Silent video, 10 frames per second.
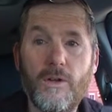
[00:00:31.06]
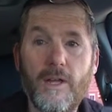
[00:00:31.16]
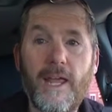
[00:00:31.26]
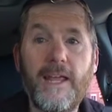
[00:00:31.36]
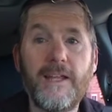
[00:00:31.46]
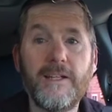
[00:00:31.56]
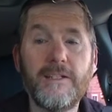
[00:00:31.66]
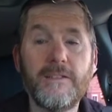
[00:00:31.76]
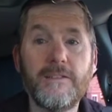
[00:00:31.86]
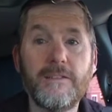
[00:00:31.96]
hey,
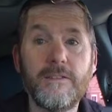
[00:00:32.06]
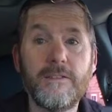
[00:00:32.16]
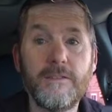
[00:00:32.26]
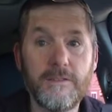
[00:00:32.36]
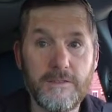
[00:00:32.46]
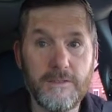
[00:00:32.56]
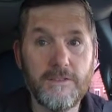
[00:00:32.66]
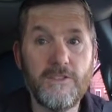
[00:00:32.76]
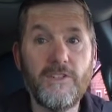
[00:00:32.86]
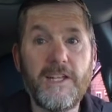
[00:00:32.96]

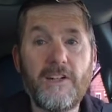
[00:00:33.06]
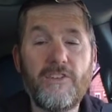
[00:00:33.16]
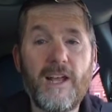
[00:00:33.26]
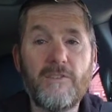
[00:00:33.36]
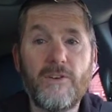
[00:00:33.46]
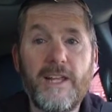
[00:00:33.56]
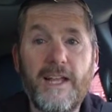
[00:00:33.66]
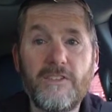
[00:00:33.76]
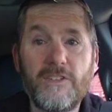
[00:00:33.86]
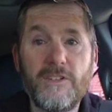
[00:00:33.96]
did you get checked for
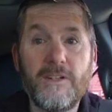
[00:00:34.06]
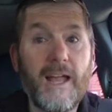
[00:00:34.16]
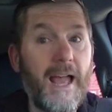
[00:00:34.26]
cancer?